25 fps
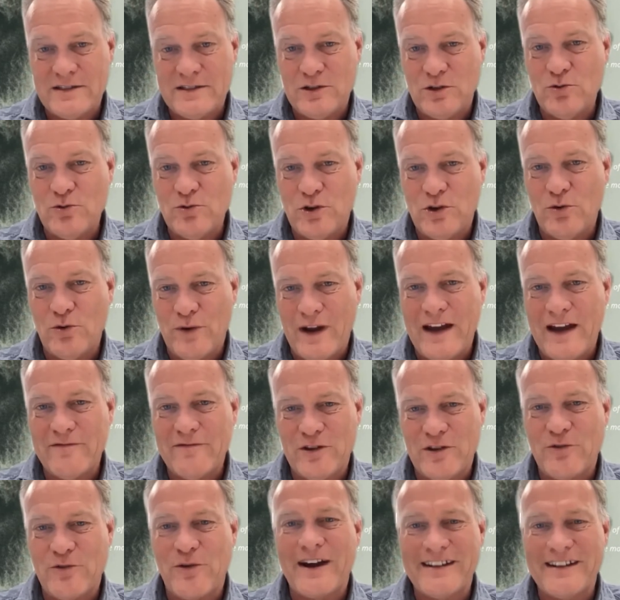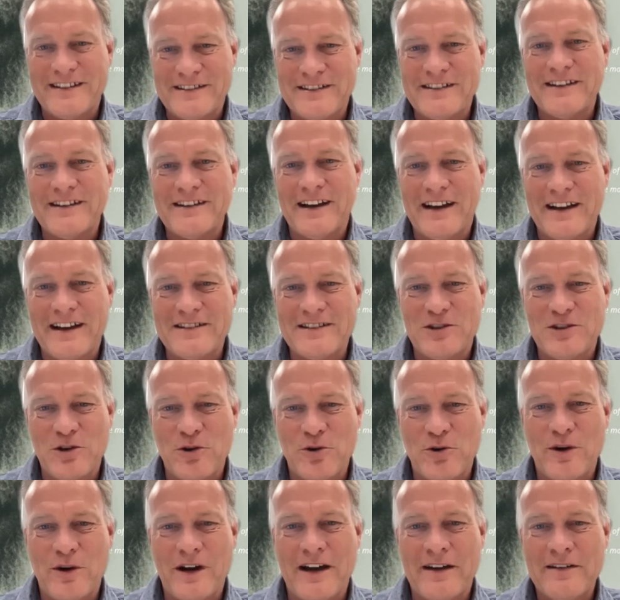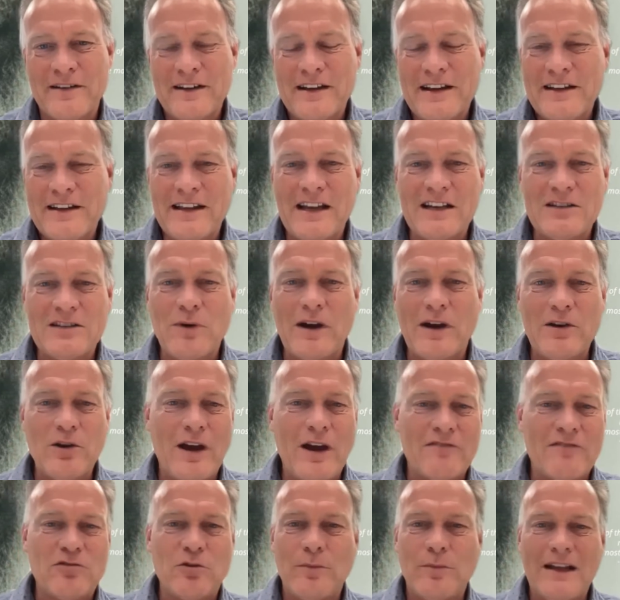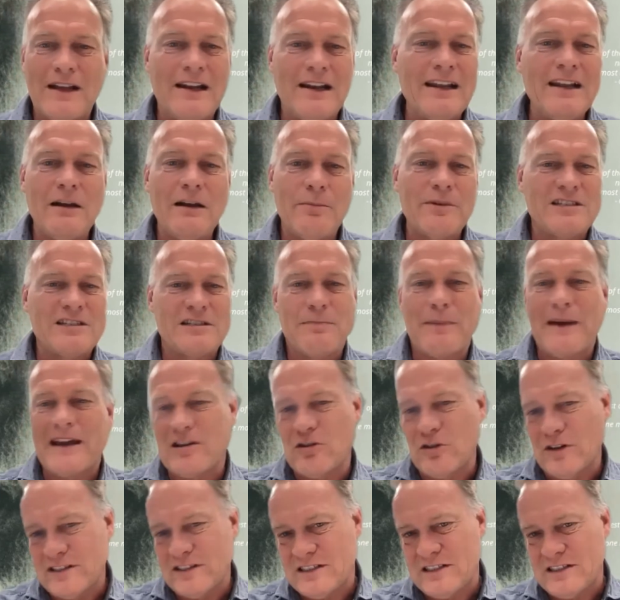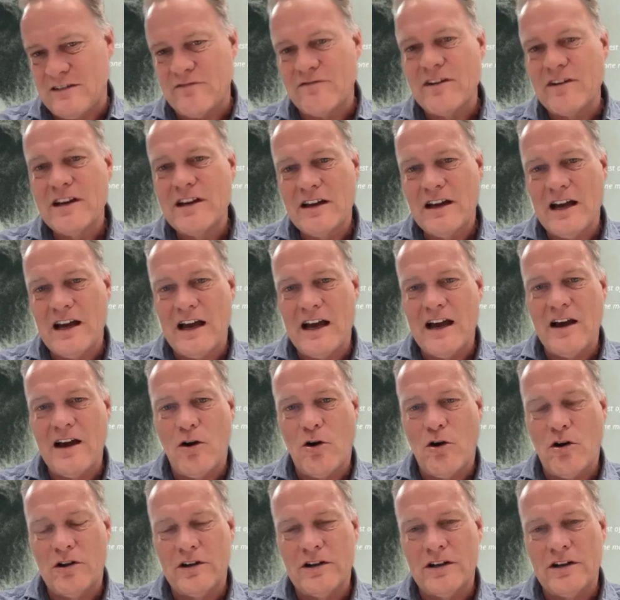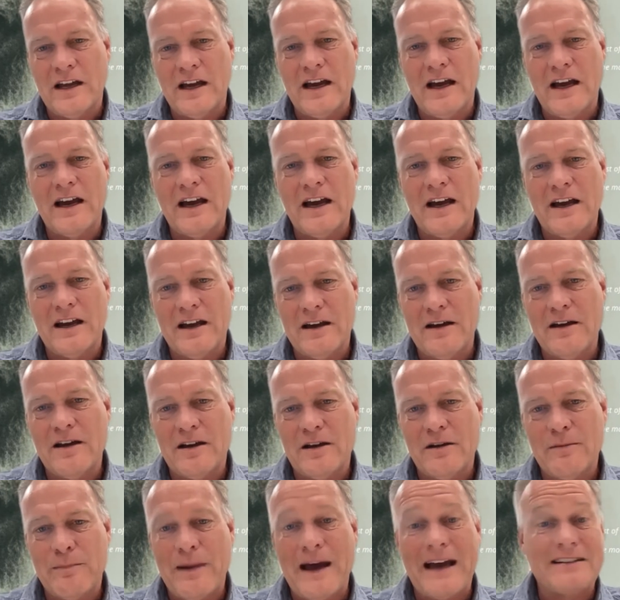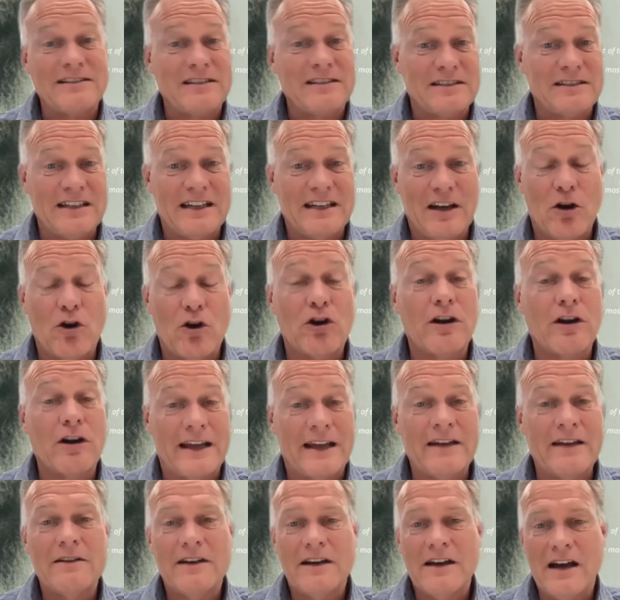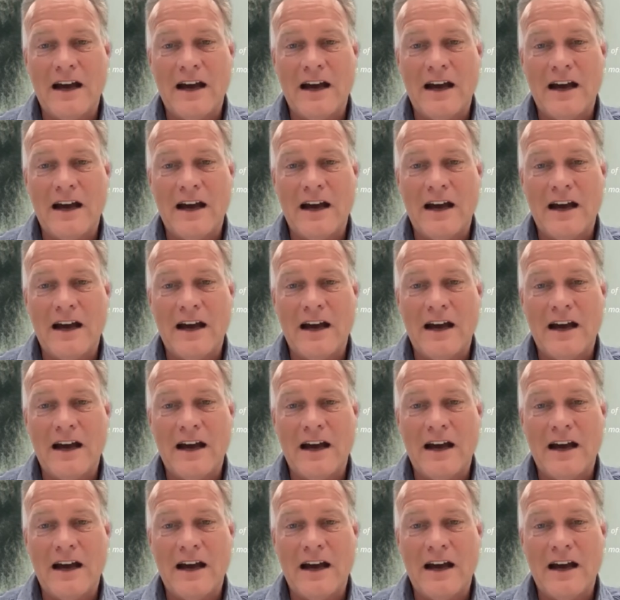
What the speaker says: You don't have the rights. So that's why you have to be a little bit speculative on patenting early.